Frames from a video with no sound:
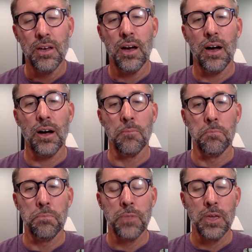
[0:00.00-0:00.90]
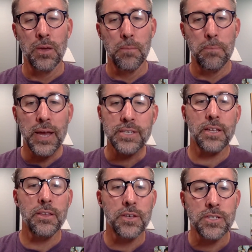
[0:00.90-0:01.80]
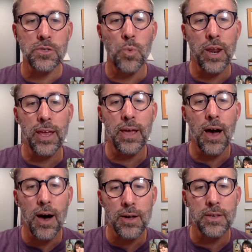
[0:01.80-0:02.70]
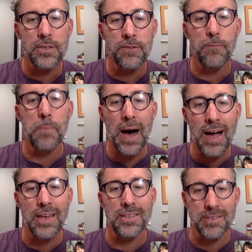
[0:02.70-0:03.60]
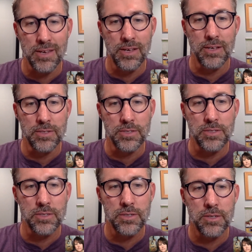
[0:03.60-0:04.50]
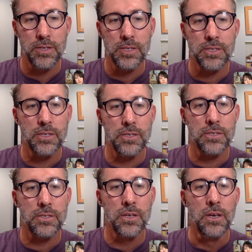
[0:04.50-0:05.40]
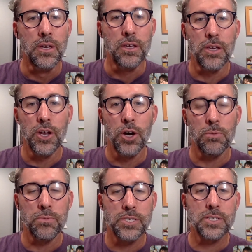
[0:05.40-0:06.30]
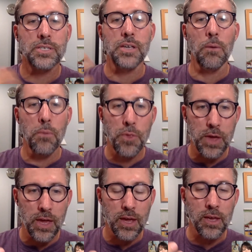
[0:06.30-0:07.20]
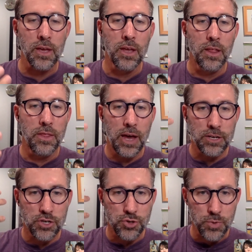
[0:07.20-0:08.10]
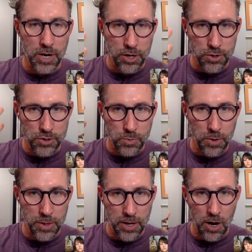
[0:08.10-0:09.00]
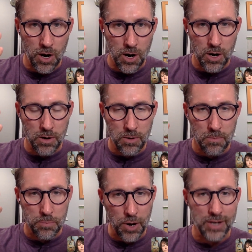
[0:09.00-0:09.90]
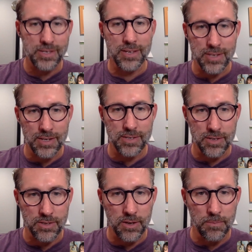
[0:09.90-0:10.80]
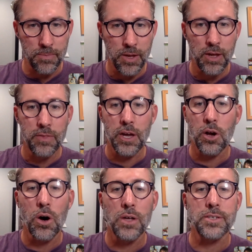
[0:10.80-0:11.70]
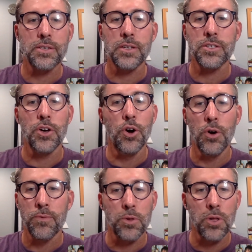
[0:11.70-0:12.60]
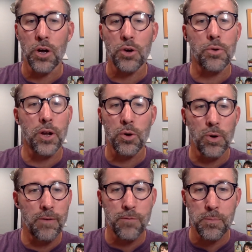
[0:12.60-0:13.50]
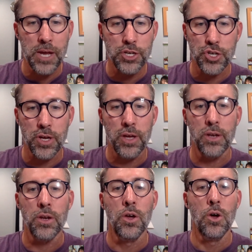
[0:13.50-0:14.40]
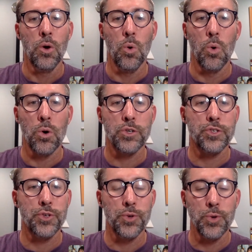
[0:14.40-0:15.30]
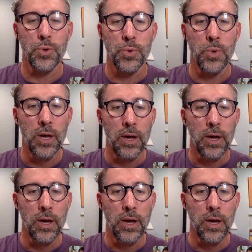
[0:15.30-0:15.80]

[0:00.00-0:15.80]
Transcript: Um, Basically, this is what a cognitive bias is. This is, something that triggers within our processing system that causes us to overlook critical information or to